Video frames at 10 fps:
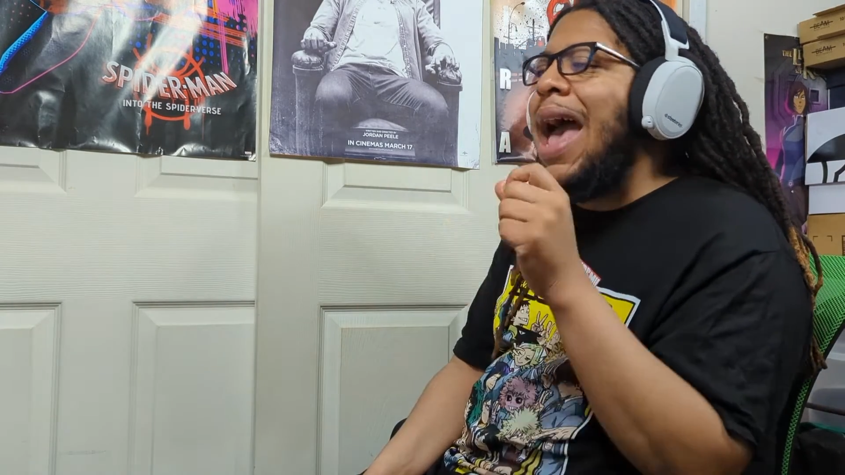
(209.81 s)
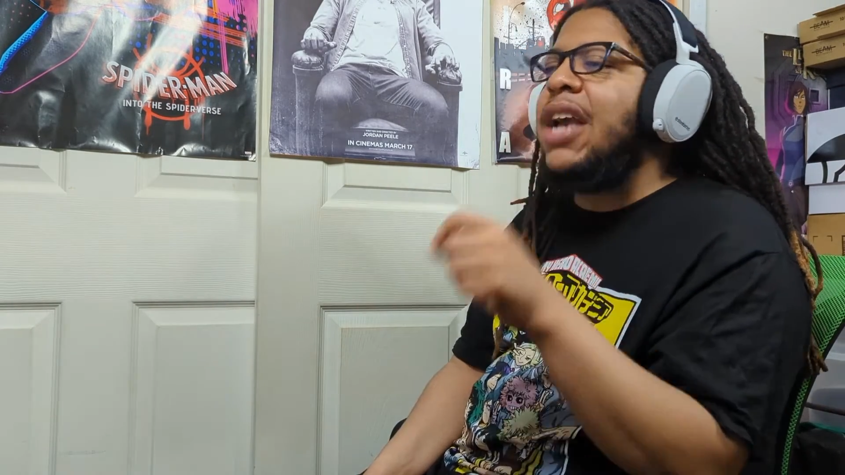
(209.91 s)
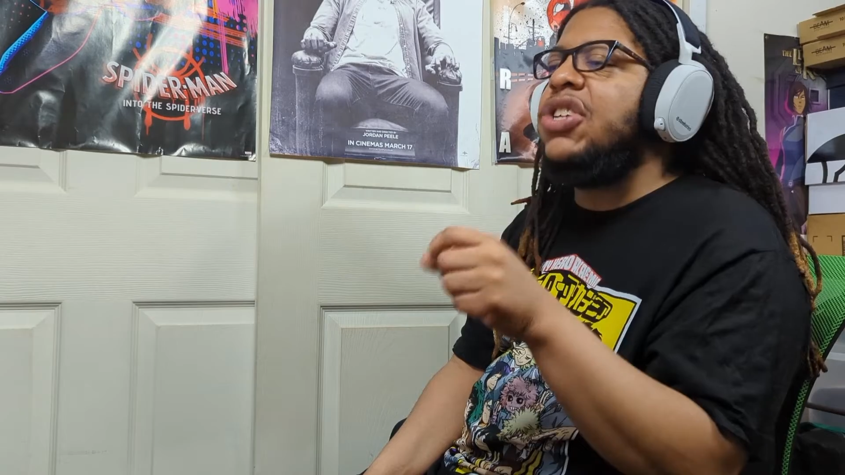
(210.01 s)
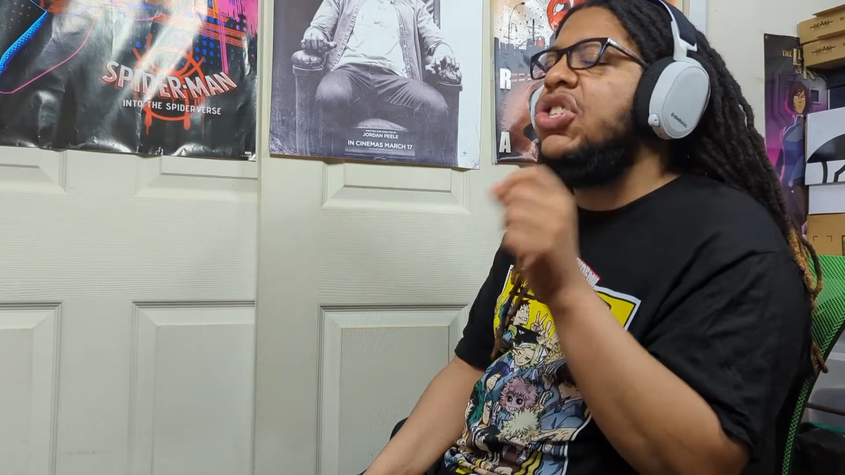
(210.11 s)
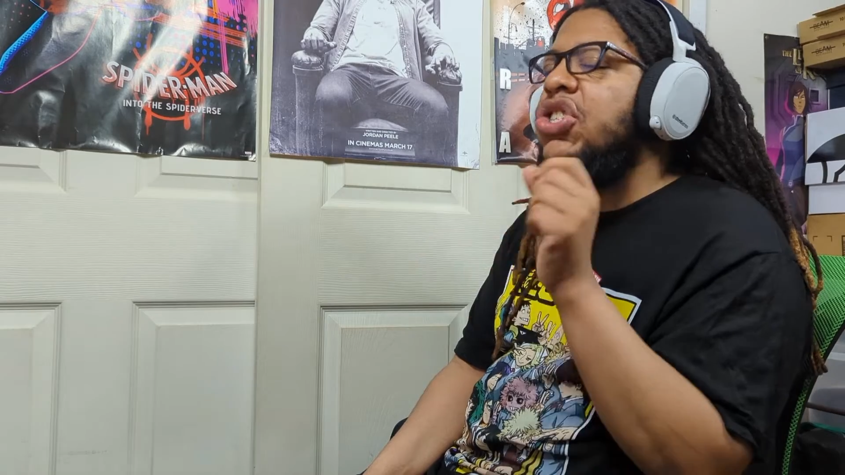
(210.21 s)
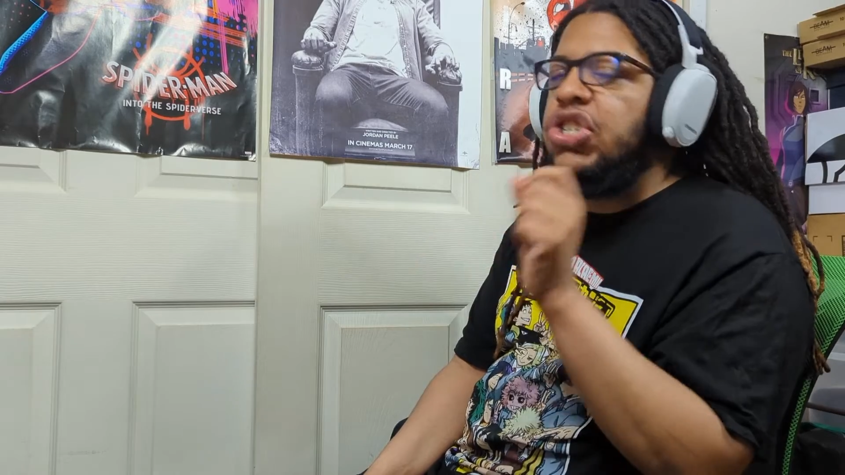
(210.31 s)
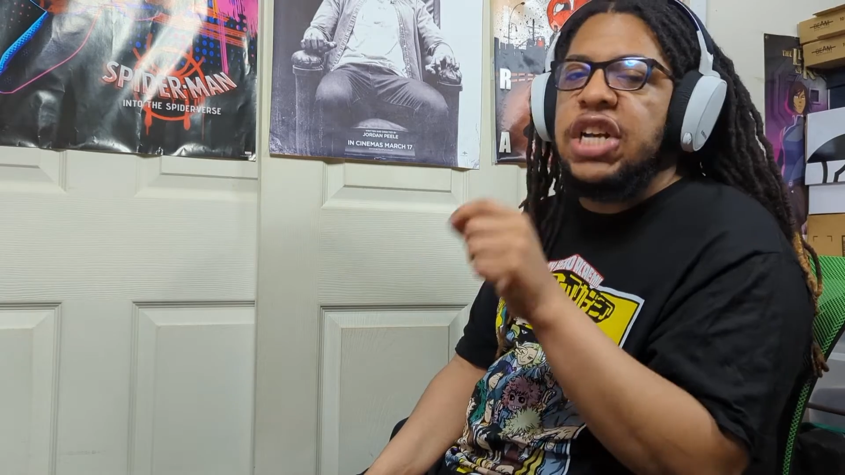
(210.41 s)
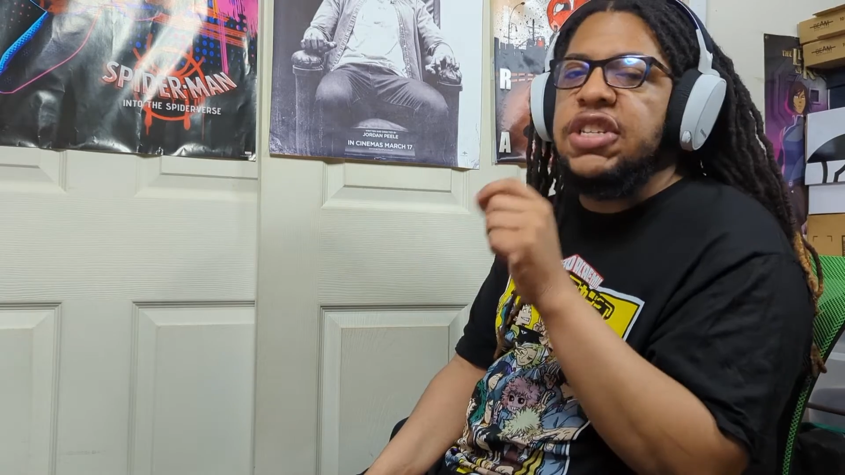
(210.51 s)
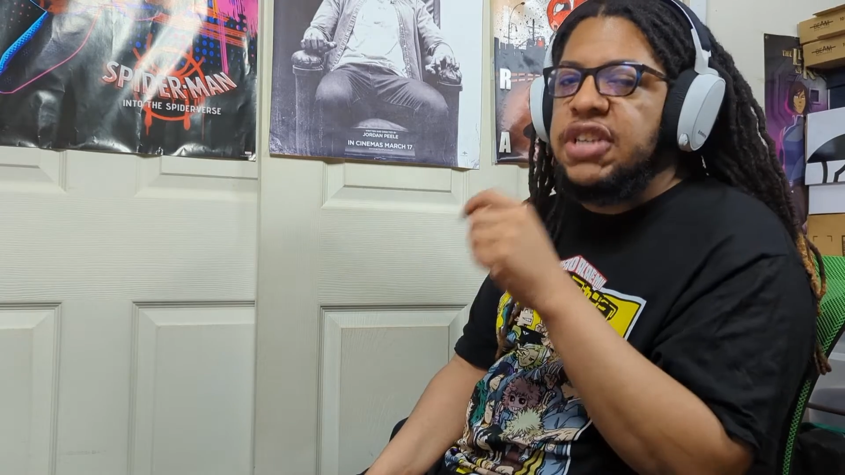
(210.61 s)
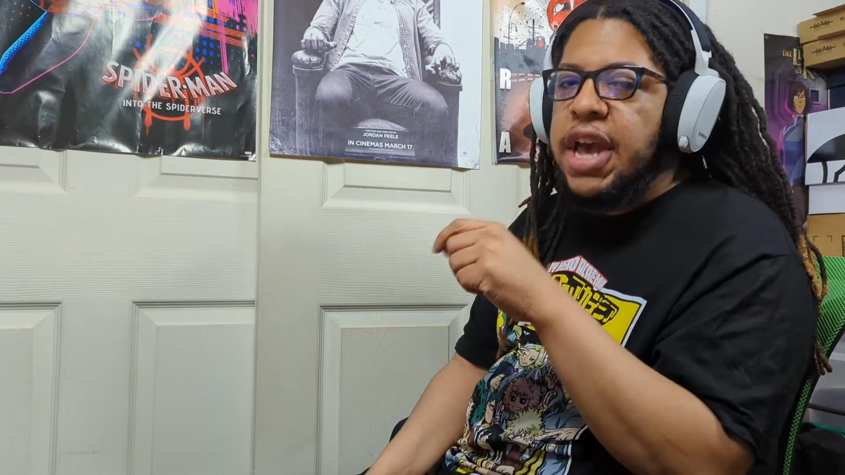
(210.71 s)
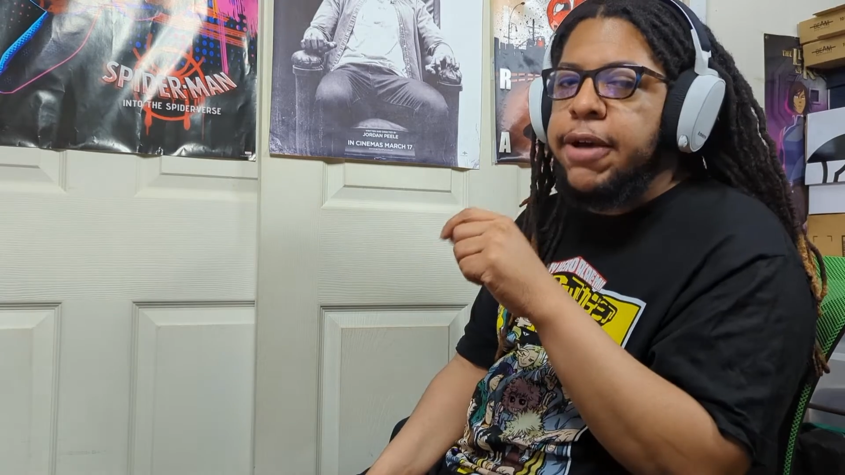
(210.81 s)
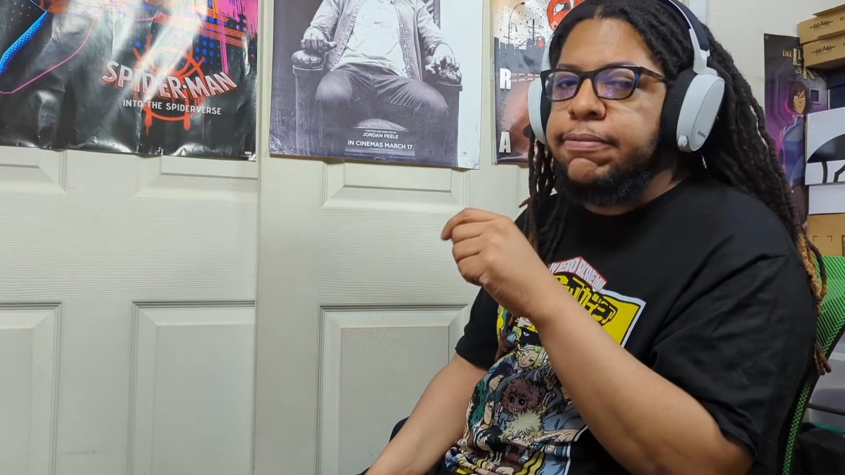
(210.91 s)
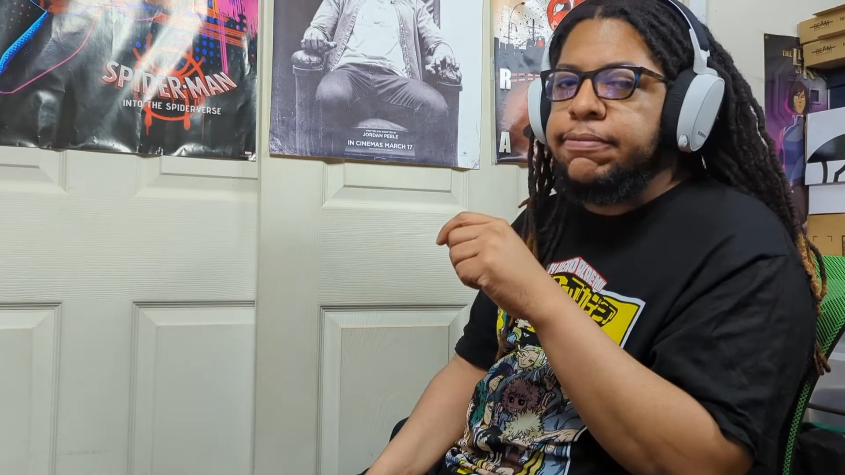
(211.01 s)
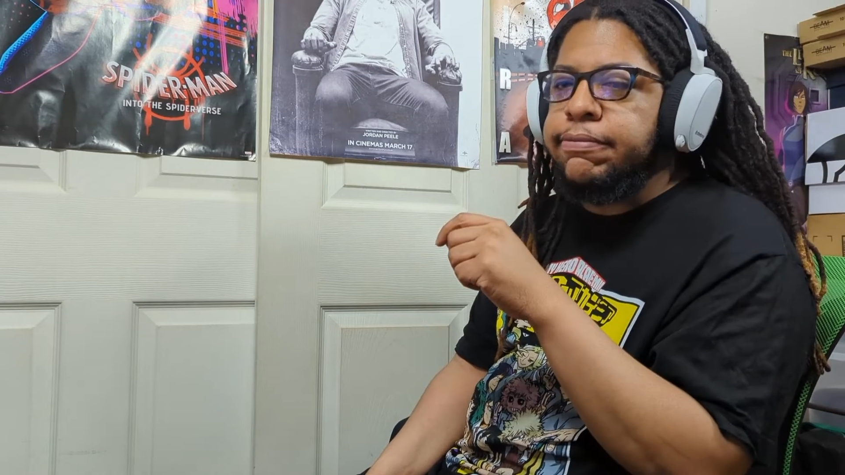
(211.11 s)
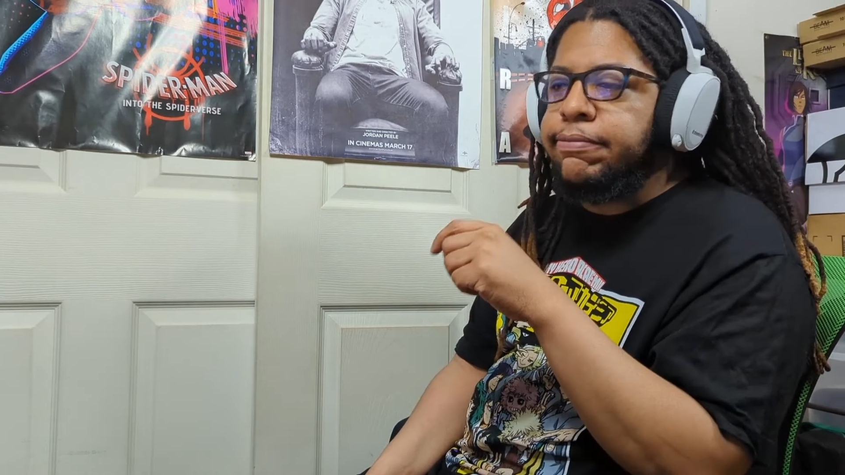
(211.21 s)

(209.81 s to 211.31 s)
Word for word: action just yet.